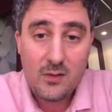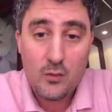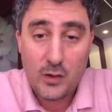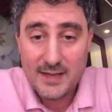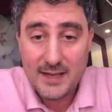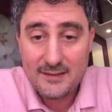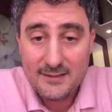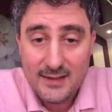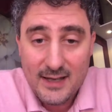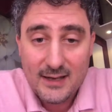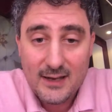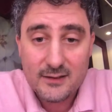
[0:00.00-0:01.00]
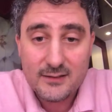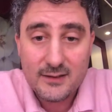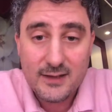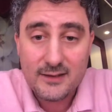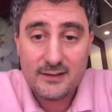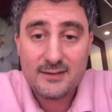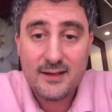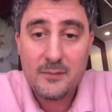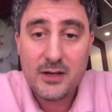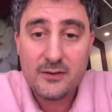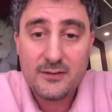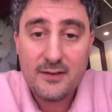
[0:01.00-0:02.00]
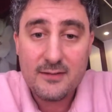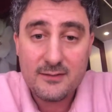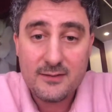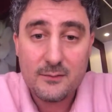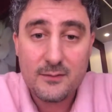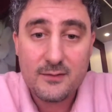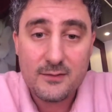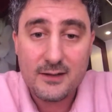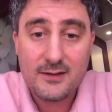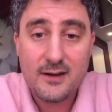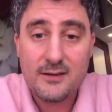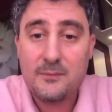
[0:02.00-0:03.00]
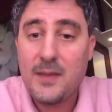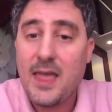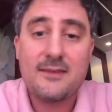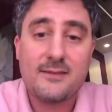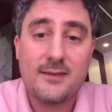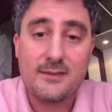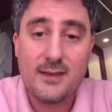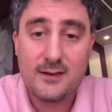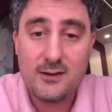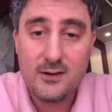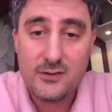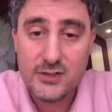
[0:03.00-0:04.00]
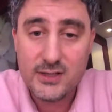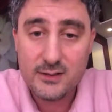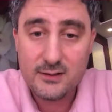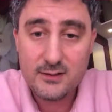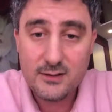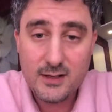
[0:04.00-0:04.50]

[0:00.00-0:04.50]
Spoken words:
what I see a lot in some ecosystems that are the best in technology,